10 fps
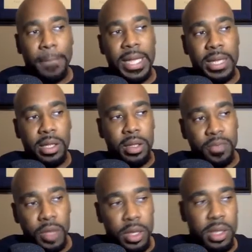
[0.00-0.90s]

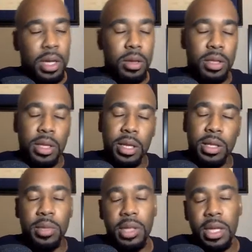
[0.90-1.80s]
it sounds like
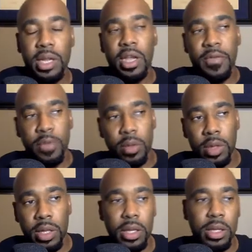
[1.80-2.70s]
some of the endeavors
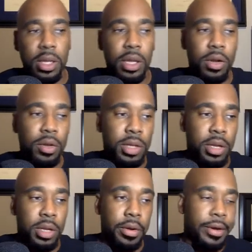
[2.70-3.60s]
that that
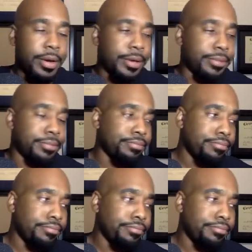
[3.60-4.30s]
they're